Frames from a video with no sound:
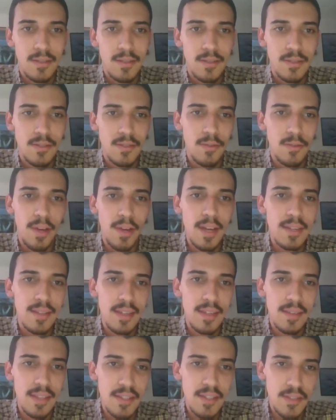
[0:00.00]
So yes,
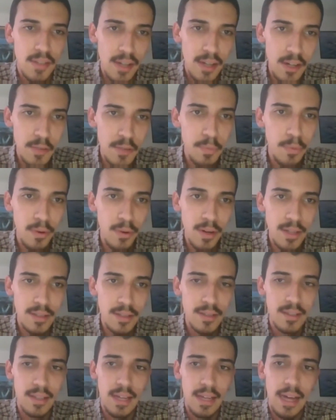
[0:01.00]
the start
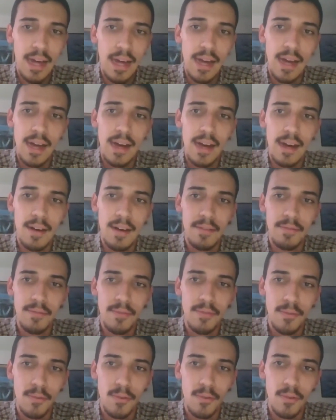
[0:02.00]
point
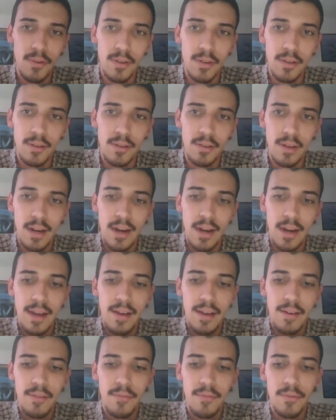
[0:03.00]
for
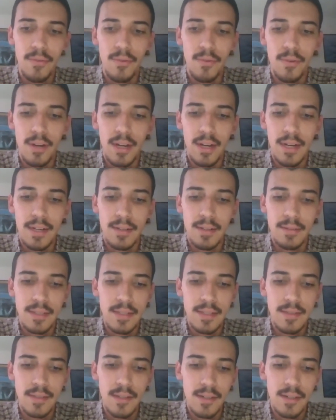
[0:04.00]

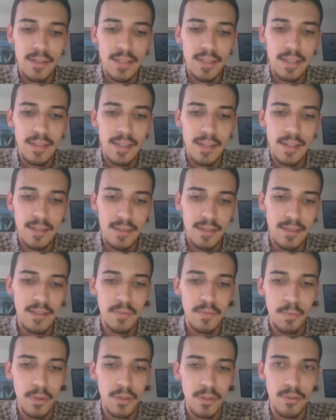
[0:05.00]
start the test
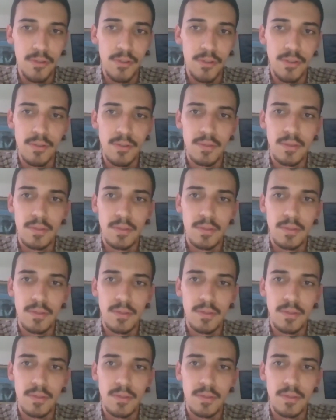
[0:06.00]
is proctor.